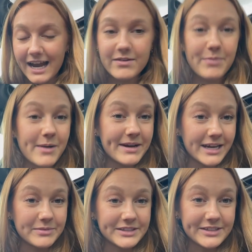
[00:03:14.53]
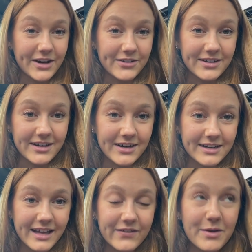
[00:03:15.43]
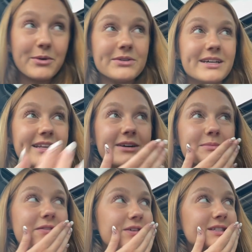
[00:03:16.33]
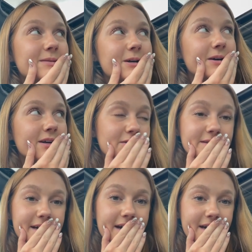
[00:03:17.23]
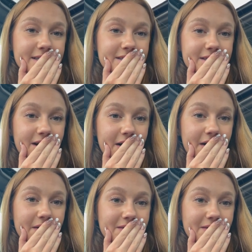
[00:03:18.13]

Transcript: I haven't bought makeup in so long, like from Ulta. That was my first time going in Ulta in so